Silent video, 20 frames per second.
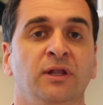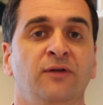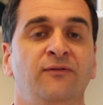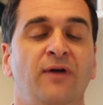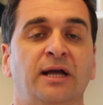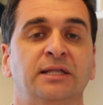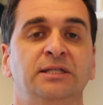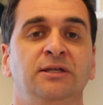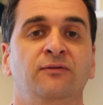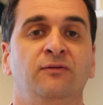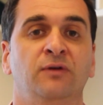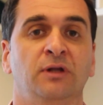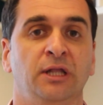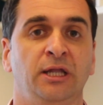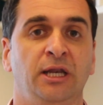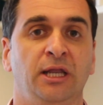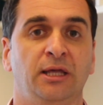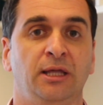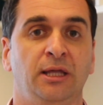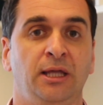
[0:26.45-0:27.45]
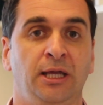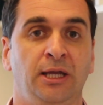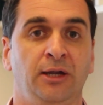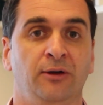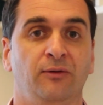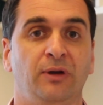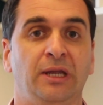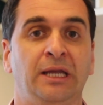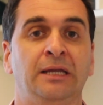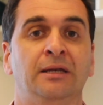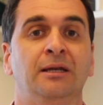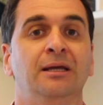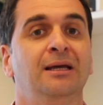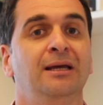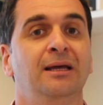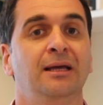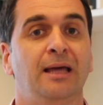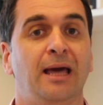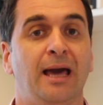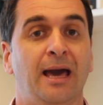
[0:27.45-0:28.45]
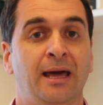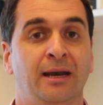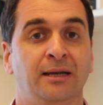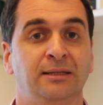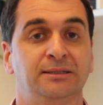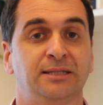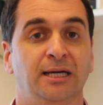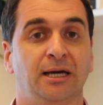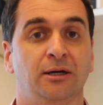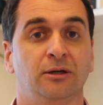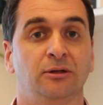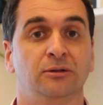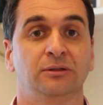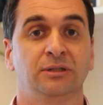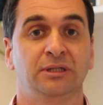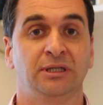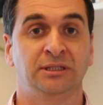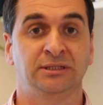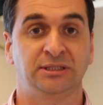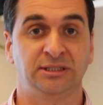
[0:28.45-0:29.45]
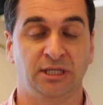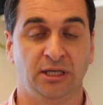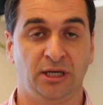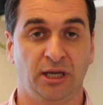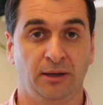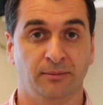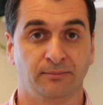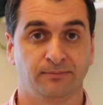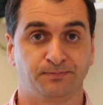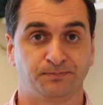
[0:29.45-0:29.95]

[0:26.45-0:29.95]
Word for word: Active Clinic here in Annandale in Sydney.